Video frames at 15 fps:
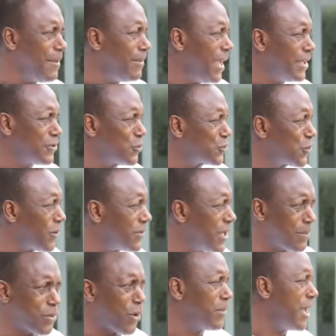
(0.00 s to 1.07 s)
them aid to solve
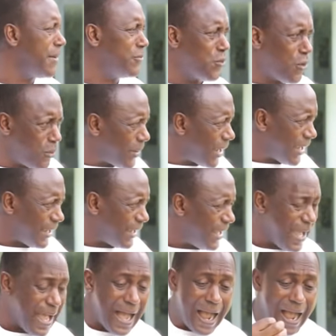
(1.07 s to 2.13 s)
their problem. No way.
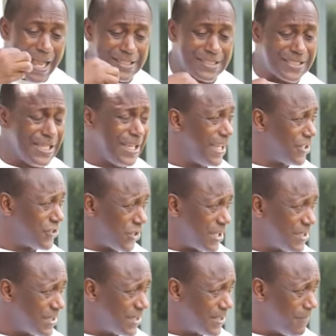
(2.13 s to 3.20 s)
I see
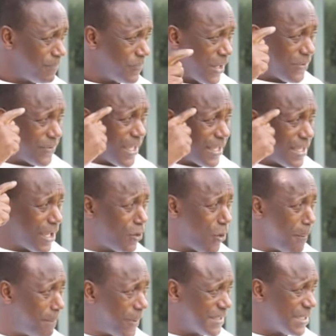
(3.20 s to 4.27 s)
Asians thinking
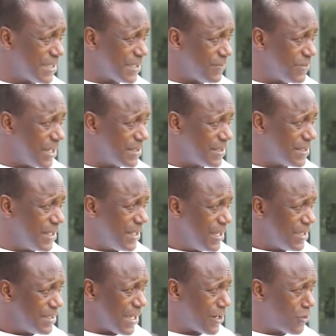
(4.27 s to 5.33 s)
competitiveness,
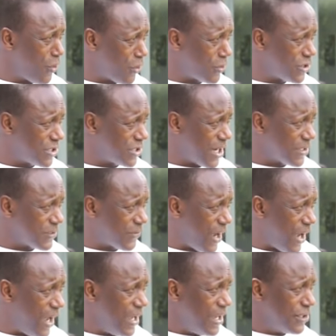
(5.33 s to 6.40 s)
technology
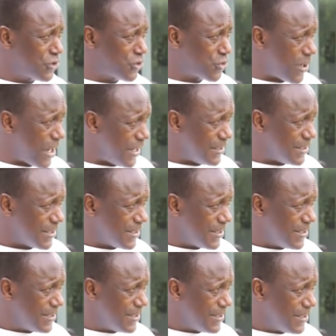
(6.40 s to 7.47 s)
transfer, trade,
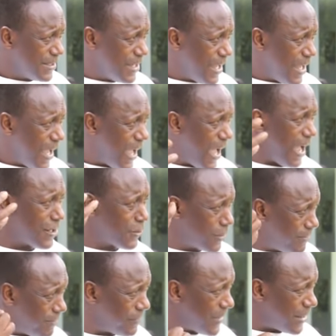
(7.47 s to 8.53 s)
and
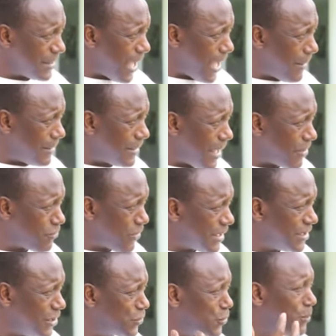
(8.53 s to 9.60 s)
they're, they're
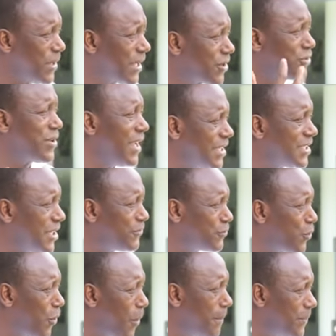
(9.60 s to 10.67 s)
ready to be creative
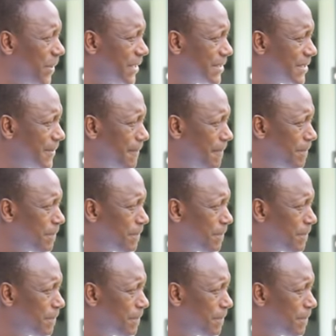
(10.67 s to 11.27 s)
to compete.